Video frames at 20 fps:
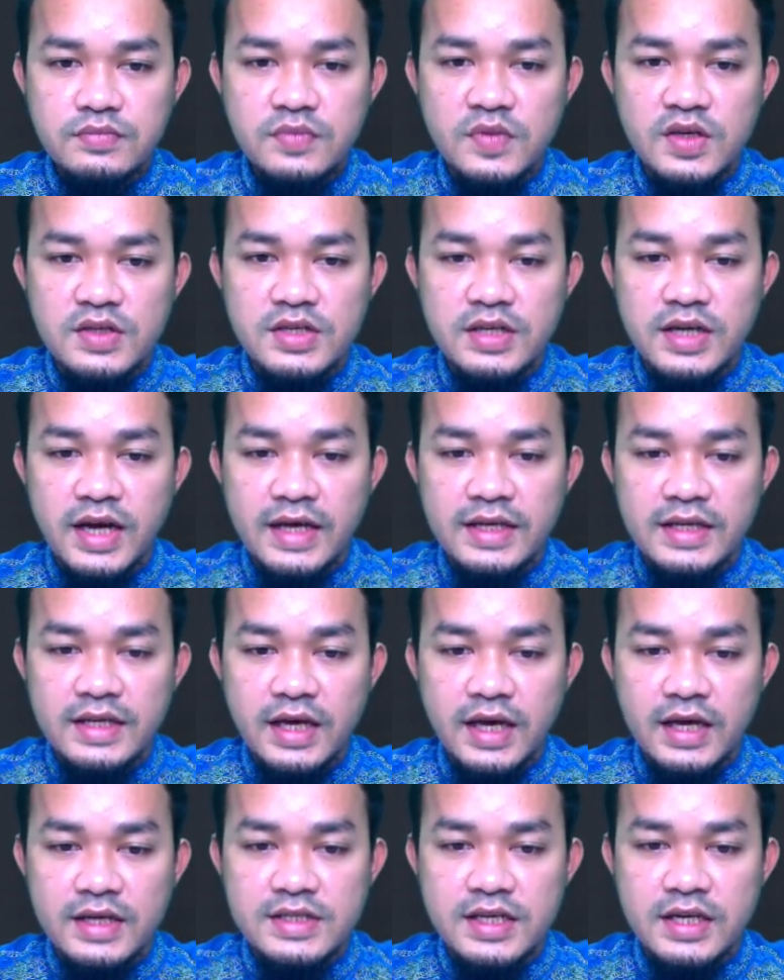set ID
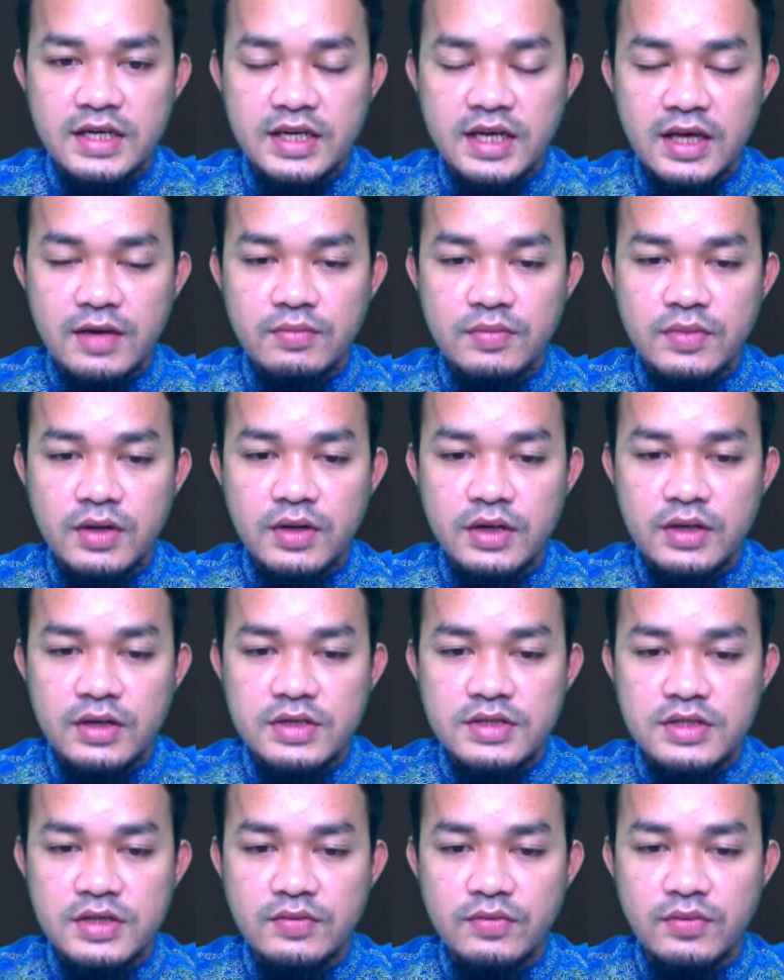and set name, they
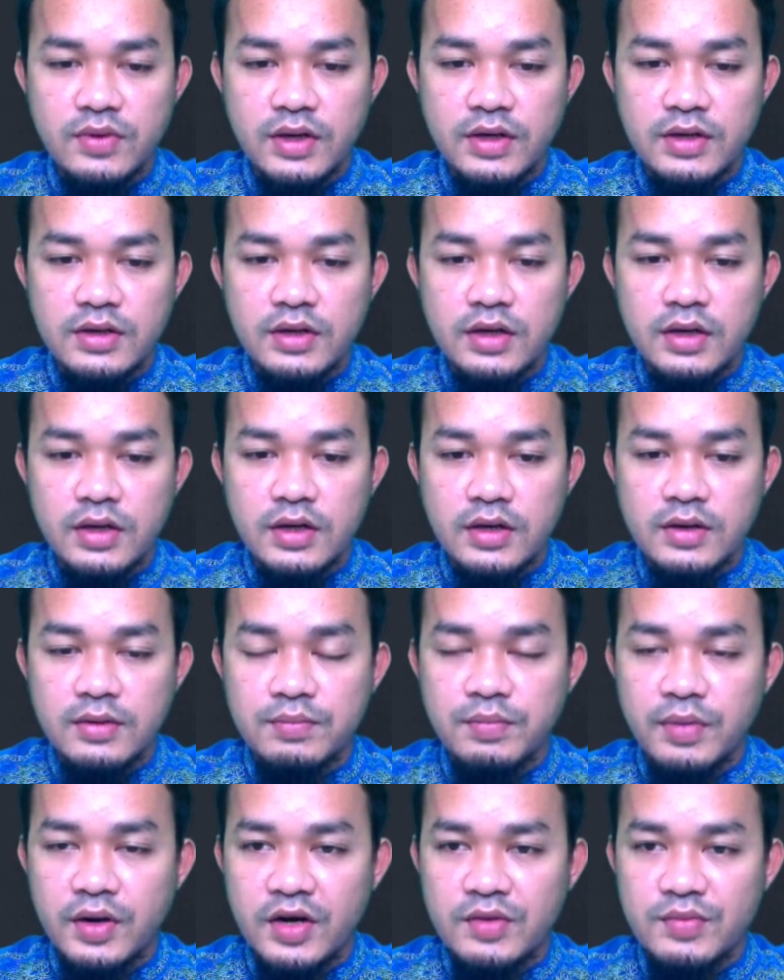receive one
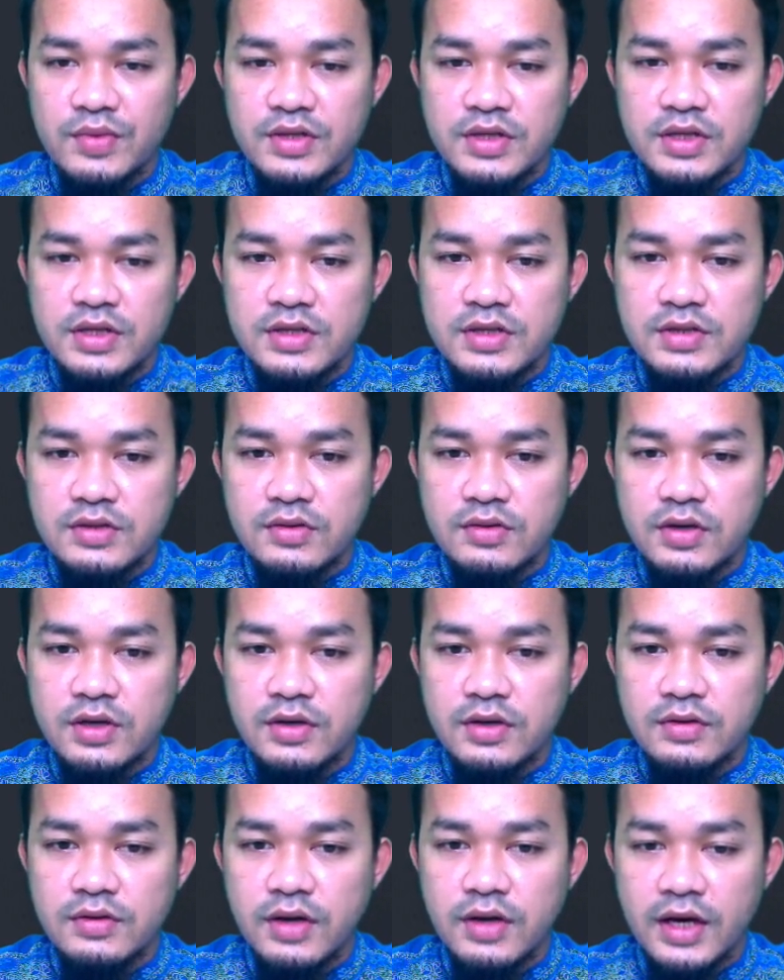parameters.
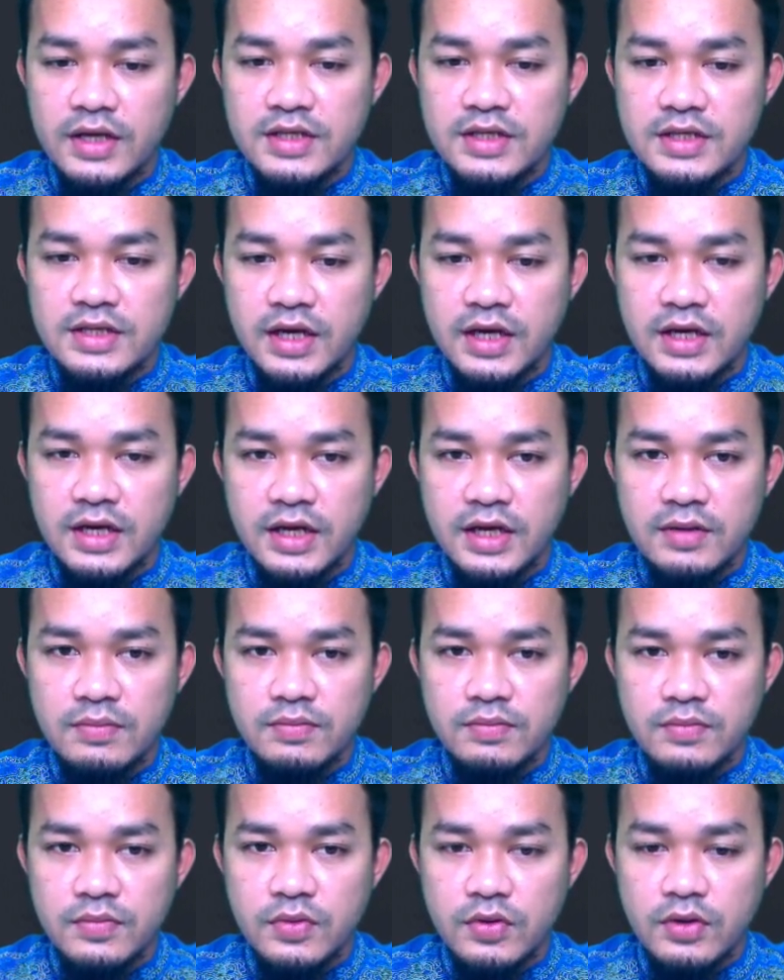Okay, ID and
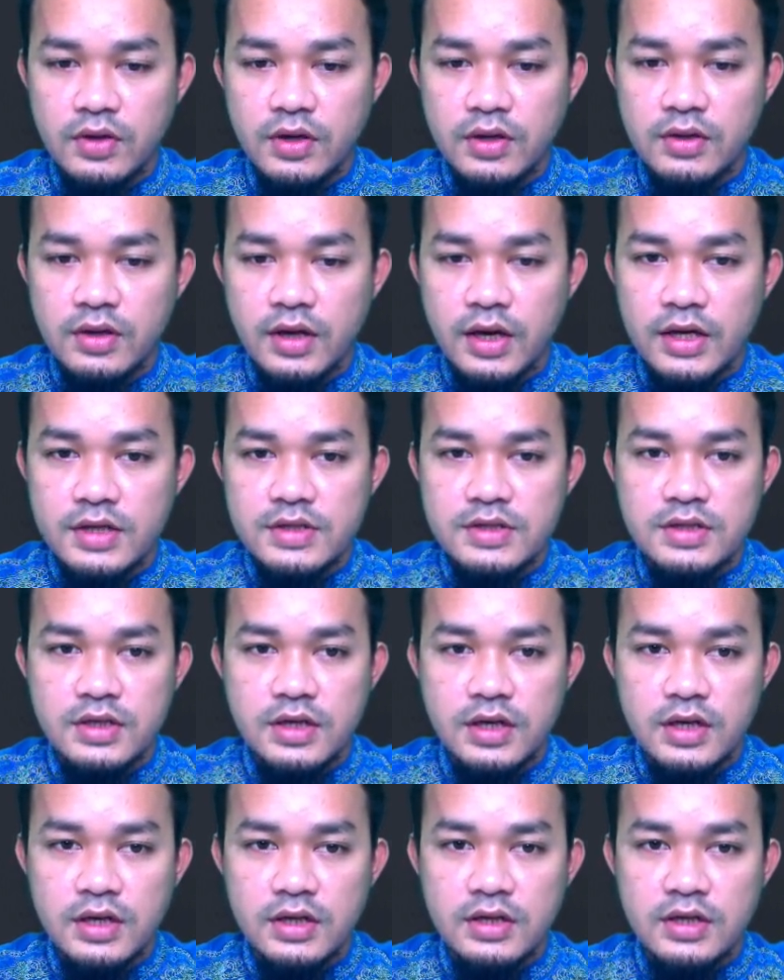name. Okay, as
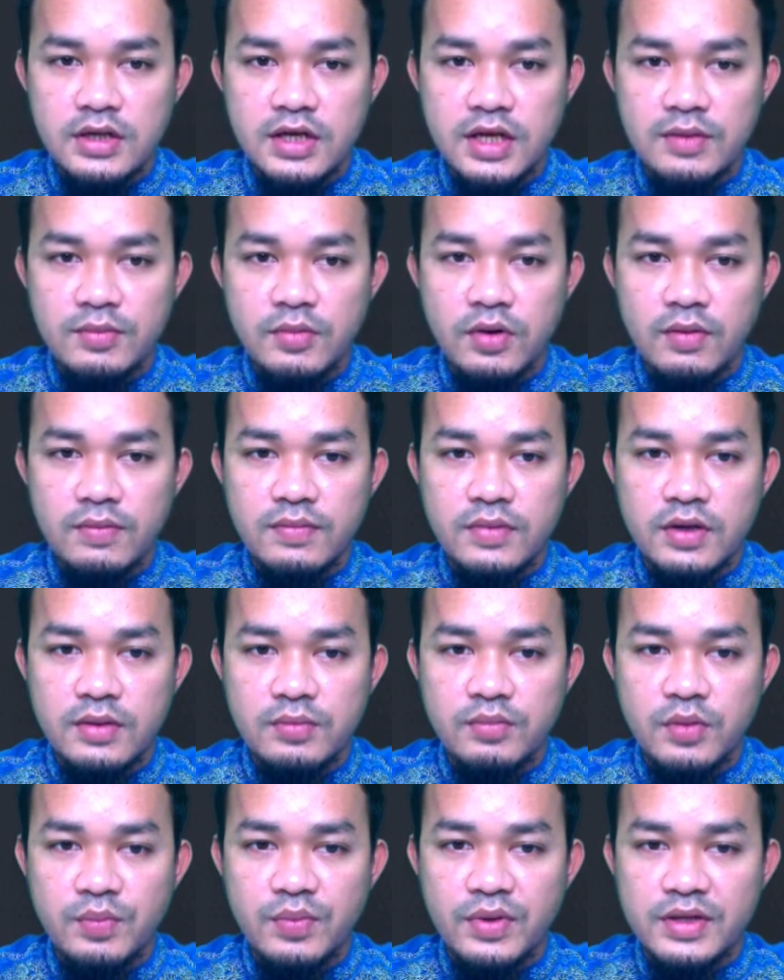the name of the
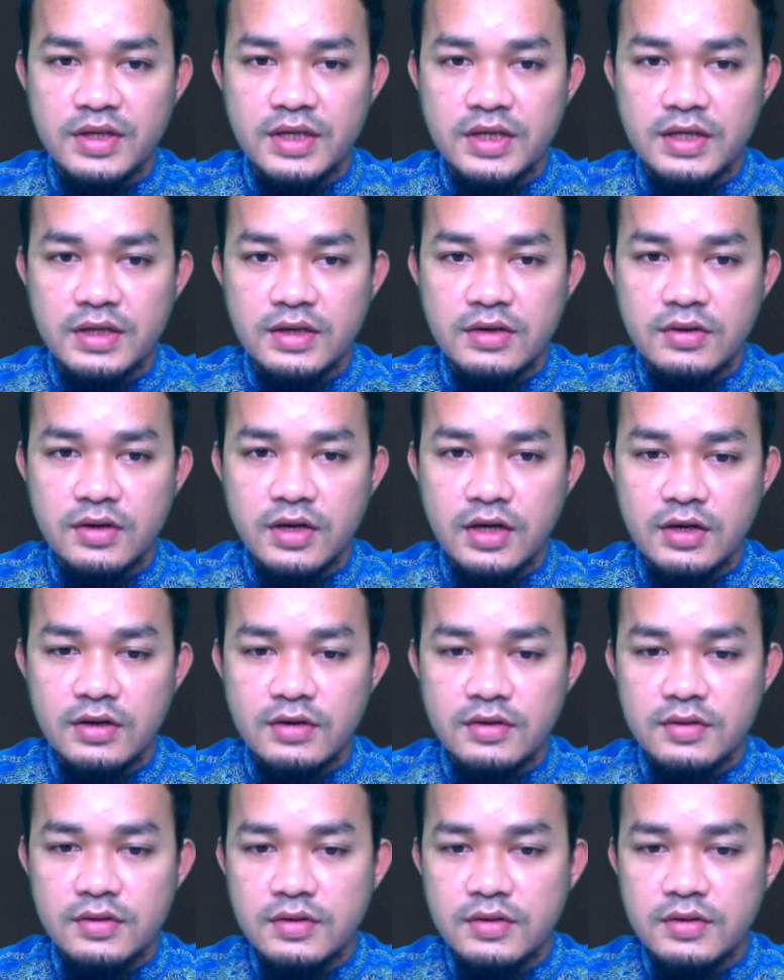property. Okay,